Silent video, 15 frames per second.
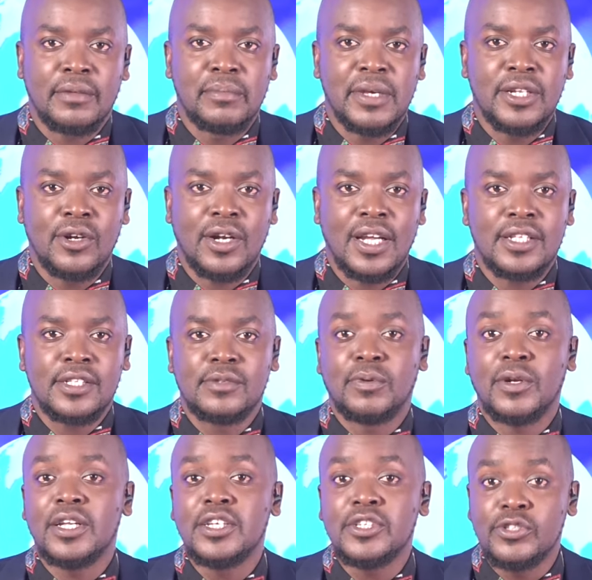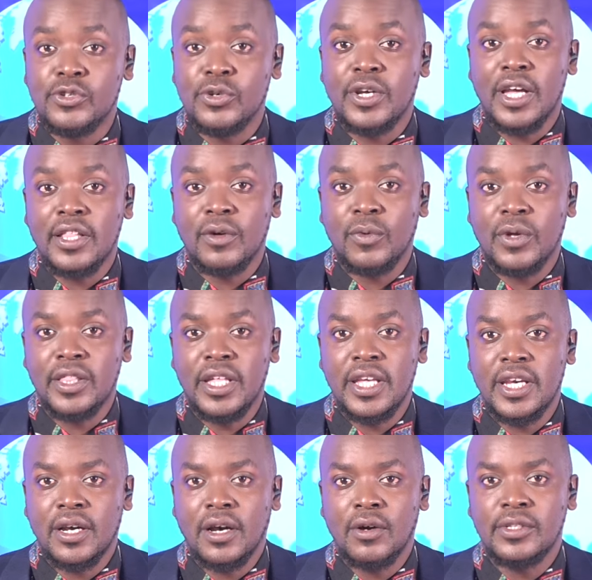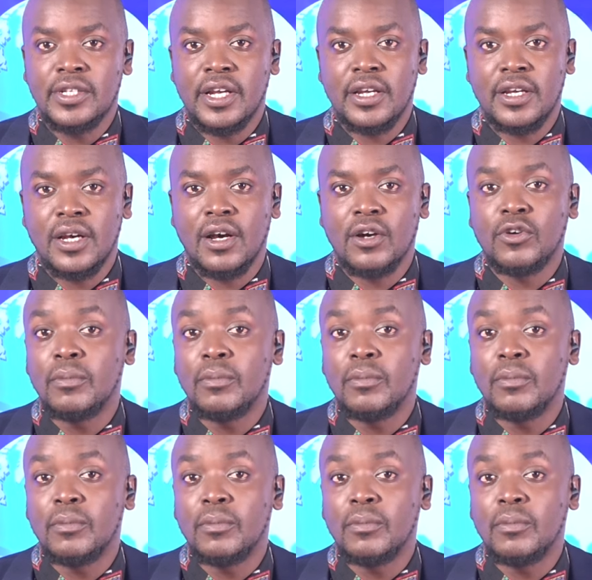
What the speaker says: the Meadowlands Police, together with the Gauteng